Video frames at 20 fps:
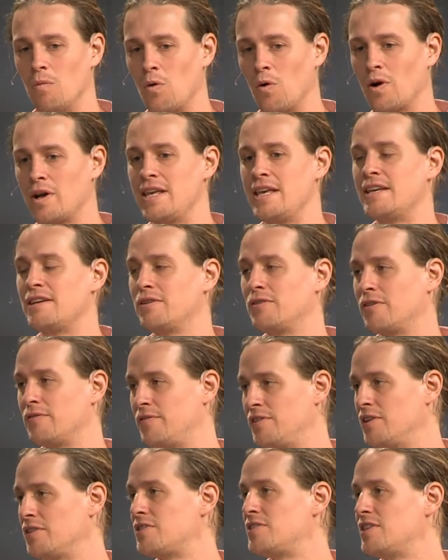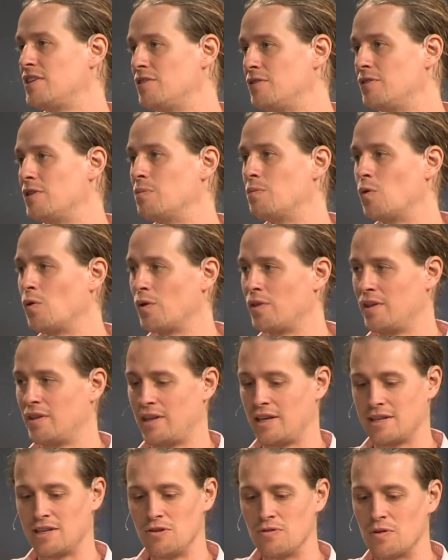more he can reveal to you, the more that,
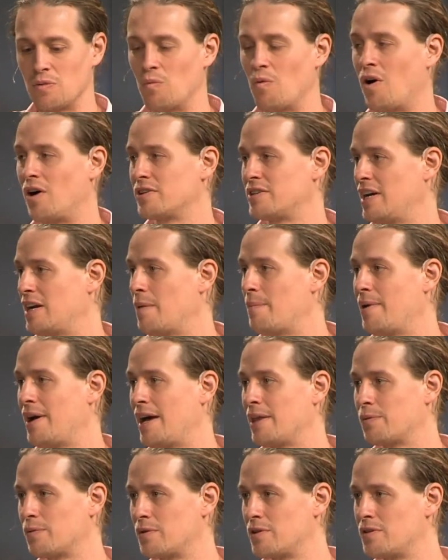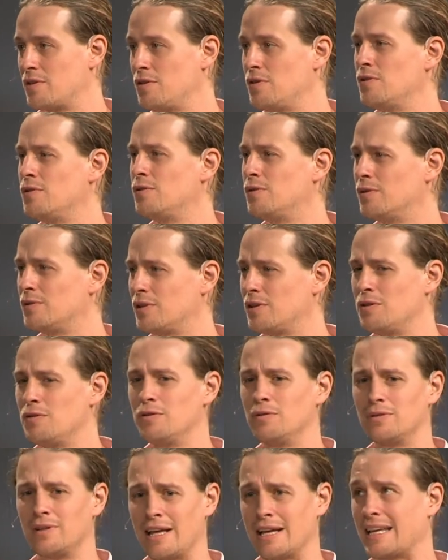like, you can walk down a path where you
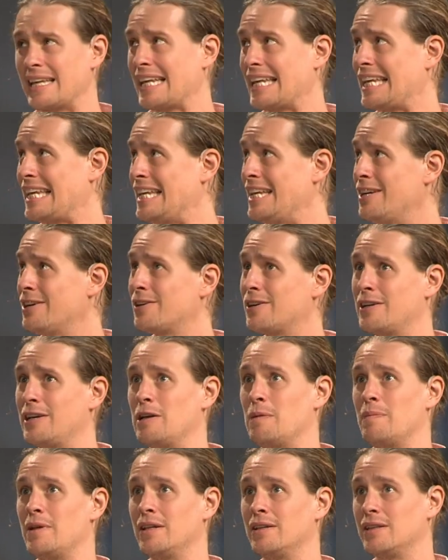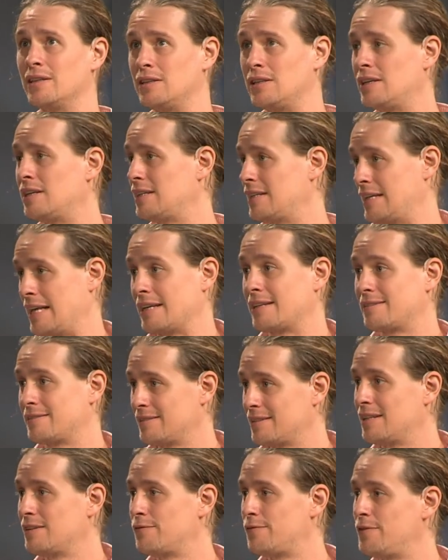mm-hmm. like, hear him and, like,
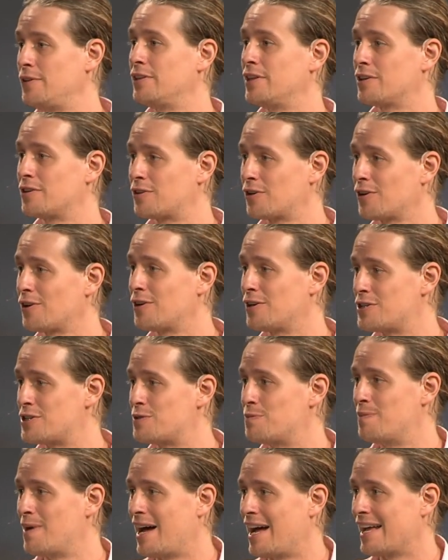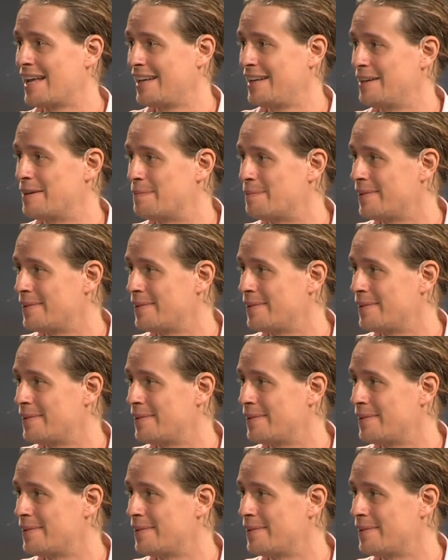feel encouraged by him,